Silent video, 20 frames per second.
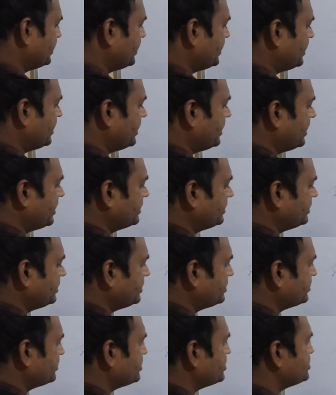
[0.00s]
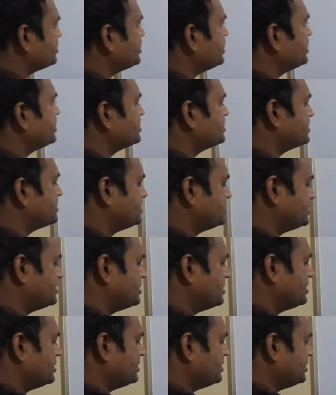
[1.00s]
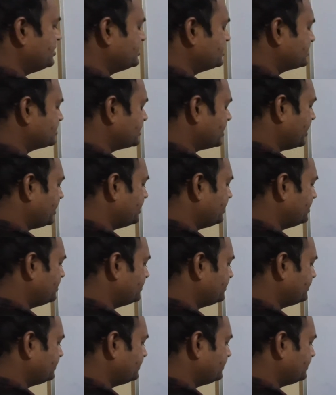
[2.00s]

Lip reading: And it reaches inside